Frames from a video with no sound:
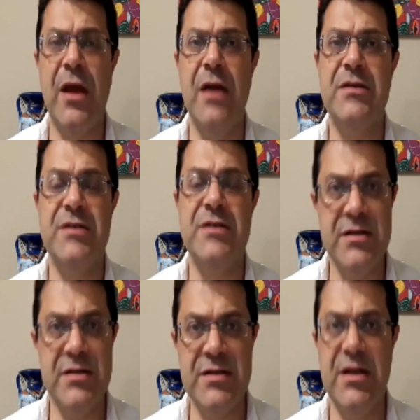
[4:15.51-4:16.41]
since
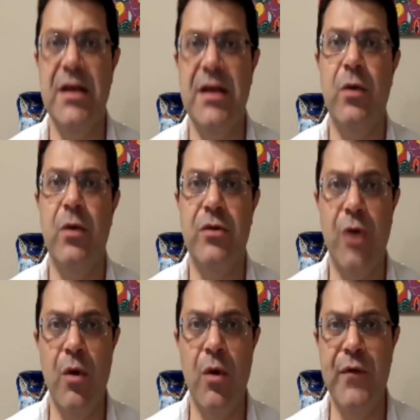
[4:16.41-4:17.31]
the withdrawal
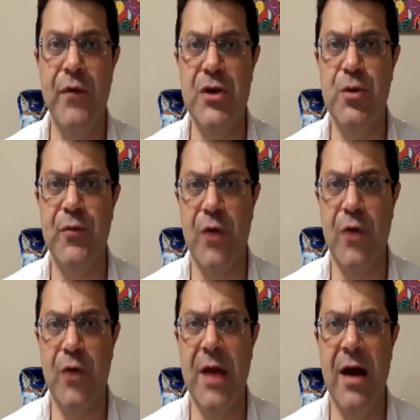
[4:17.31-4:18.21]
of Egypt from the
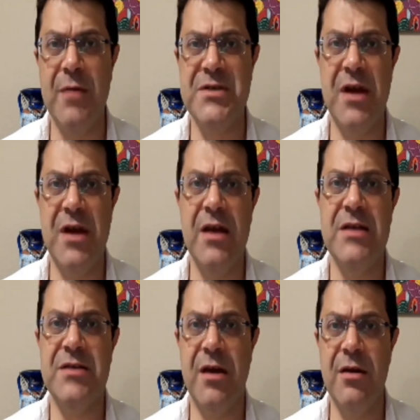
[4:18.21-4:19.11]
Arab-Israeli
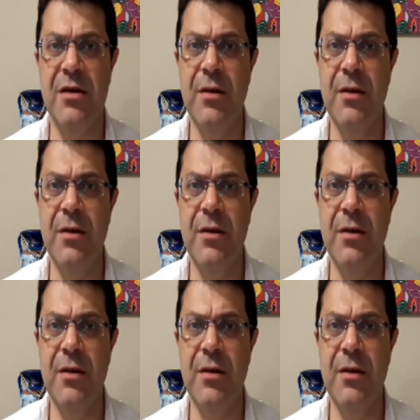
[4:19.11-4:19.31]
struggle,